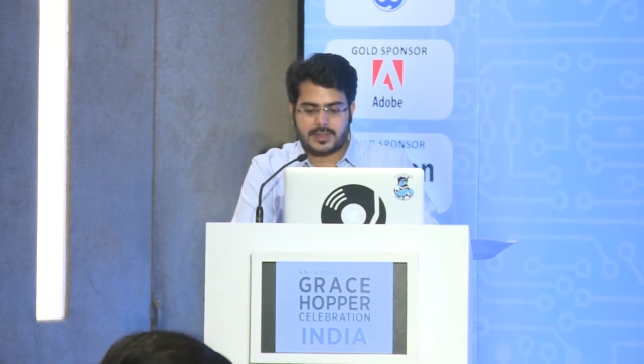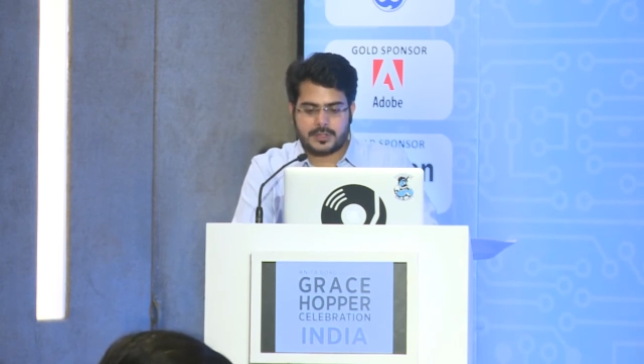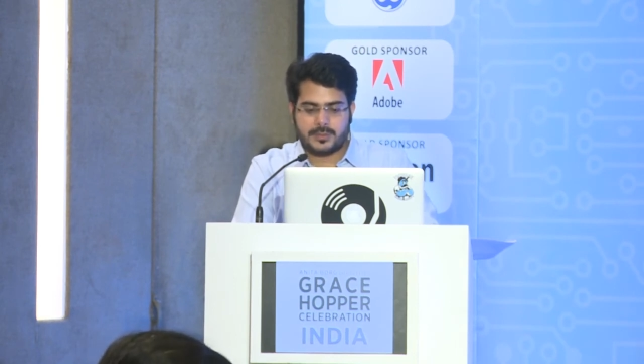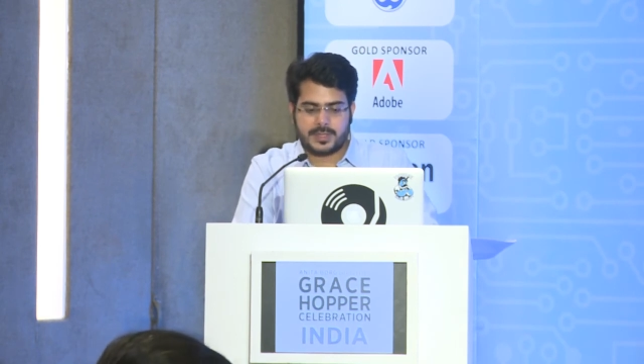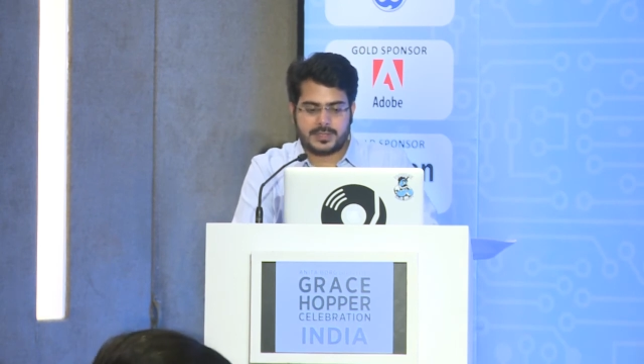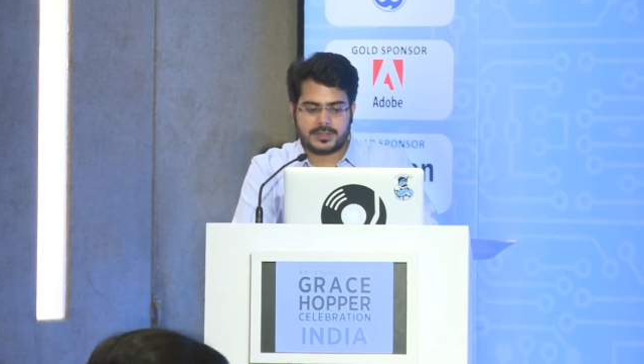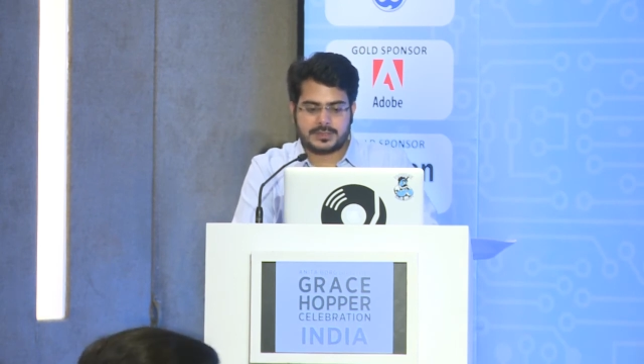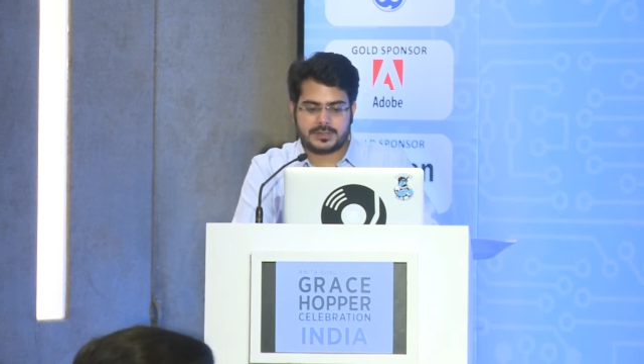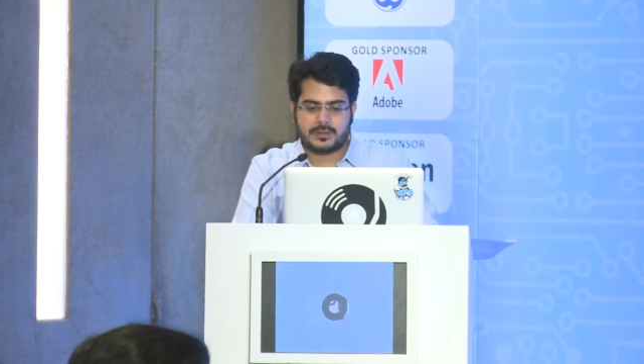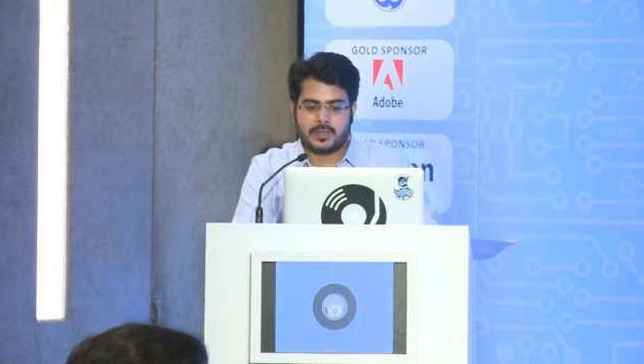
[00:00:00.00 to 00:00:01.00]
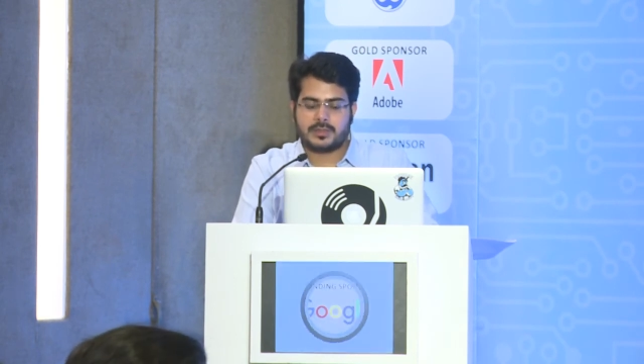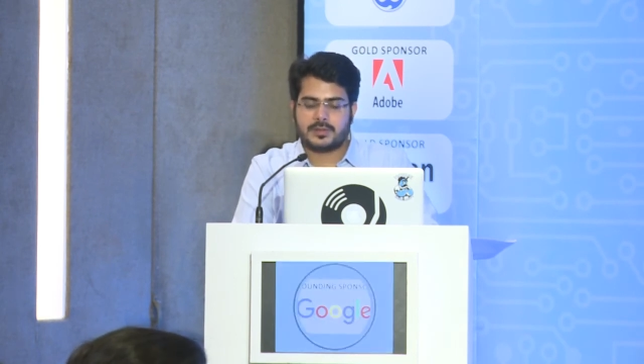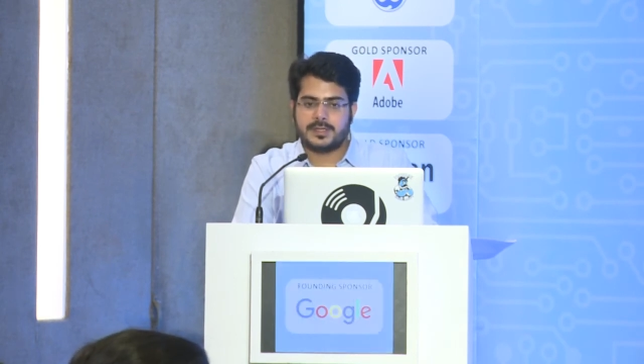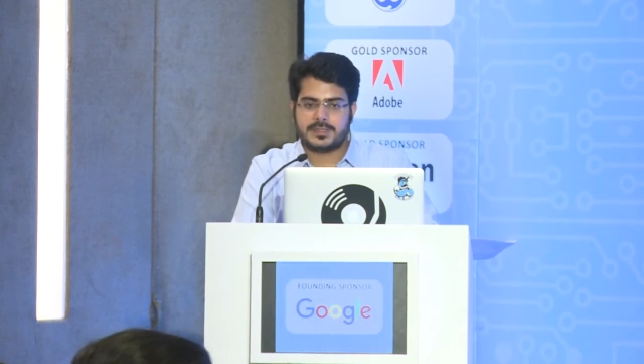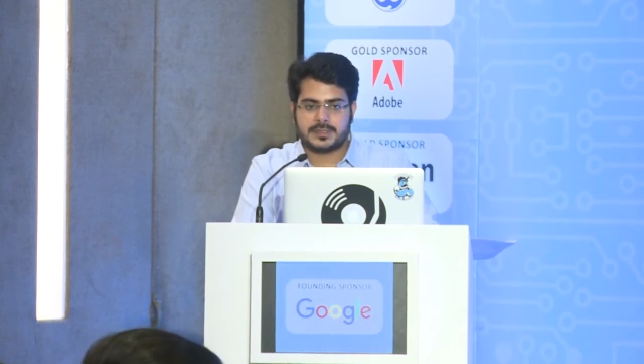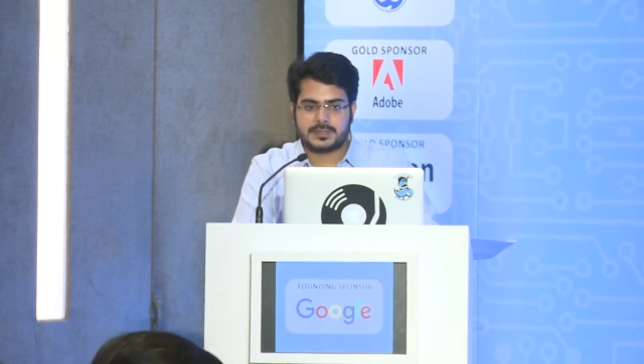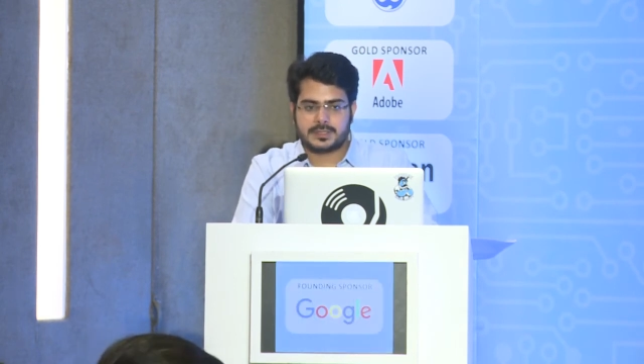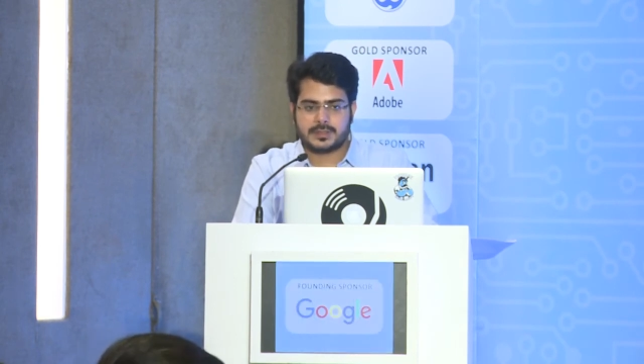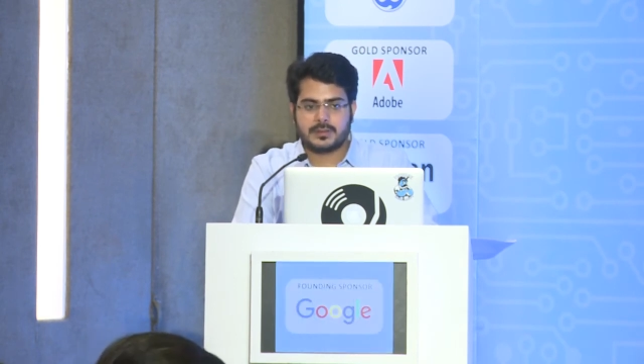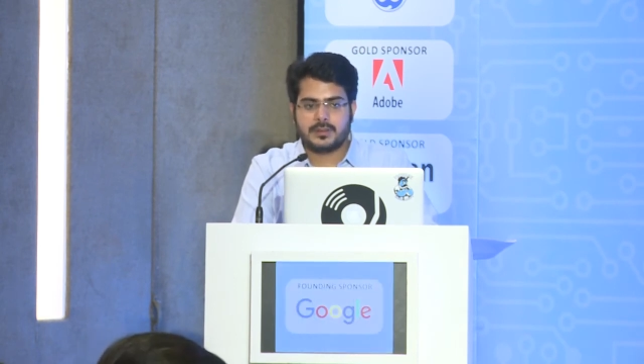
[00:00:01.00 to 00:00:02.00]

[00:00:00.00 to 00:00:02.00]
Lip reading: kubernetes.sh.